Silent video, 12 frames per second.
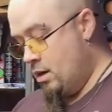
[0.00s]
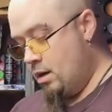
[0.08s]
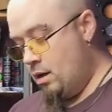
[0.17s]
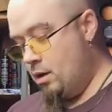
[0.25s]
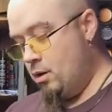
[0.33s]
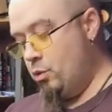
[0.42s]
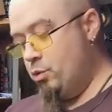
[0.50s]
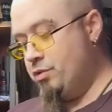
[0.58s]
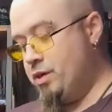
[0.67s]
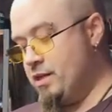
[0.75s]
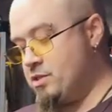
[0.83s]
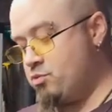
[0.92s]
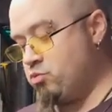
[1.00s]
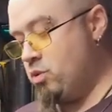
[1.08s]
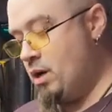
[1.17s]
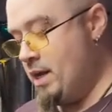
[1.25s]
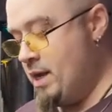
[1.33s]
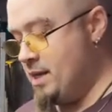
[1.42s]
Oh, that's
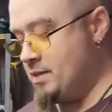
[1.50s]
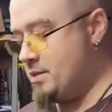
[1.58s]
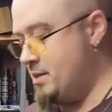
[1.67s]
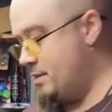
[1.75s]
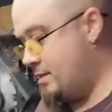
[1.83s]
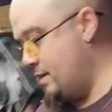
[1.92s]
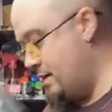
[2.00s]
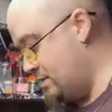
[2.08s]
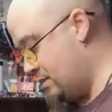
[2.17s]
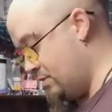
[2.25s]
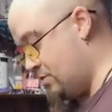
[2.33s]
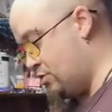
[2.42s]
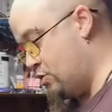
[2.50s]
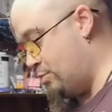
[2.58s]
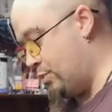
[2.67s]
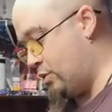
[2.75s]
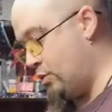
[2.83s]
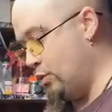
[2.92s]
right! These are
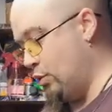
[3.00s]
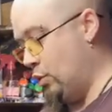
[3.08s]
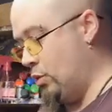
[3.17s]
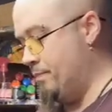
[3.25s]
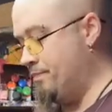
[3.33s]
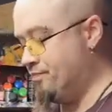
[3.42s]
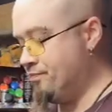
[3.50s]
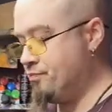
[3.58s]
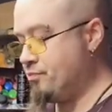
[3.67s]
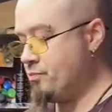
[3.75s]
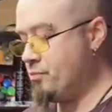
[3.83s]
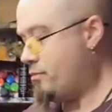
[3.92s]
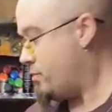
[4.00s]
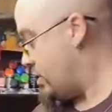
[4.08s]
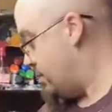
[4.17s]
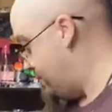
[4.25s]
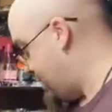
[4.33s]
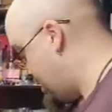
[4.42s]
super cool.
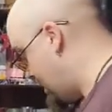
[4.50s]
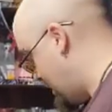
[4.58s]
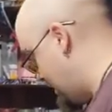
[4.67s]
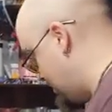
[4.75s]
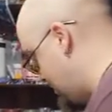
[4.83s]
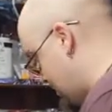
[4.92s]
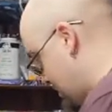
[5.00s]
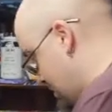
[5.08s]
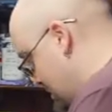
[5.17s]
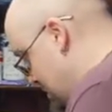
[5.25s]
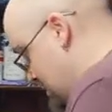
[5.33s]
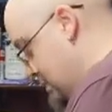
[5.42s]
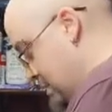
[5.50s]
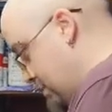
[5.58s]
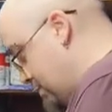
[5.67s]
Because, I'll